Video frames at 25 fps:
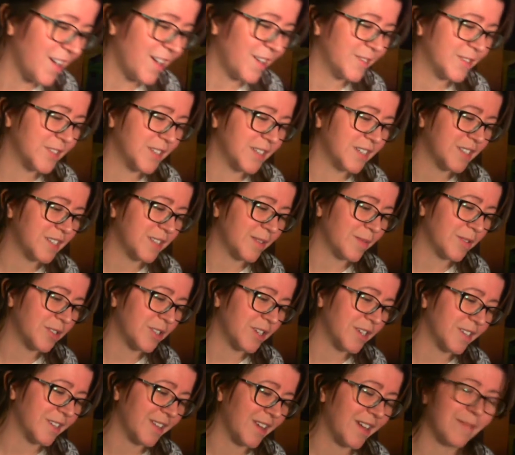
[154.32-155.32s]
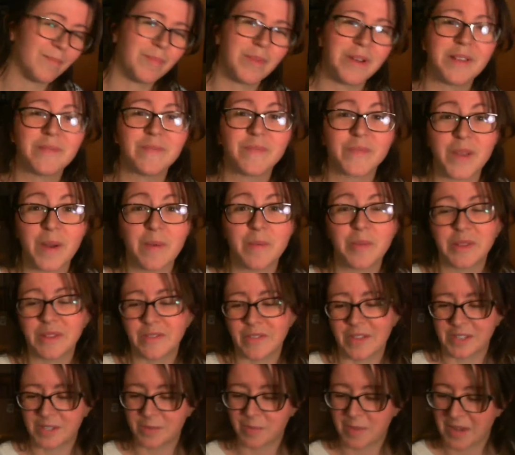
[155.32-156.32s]
I'll have to double check that, but I
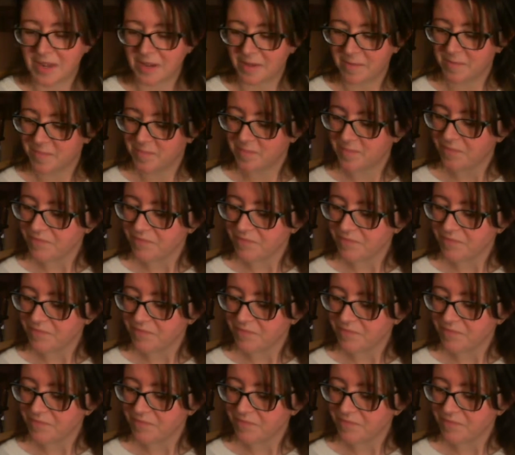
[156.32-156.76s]
believe that's Maine.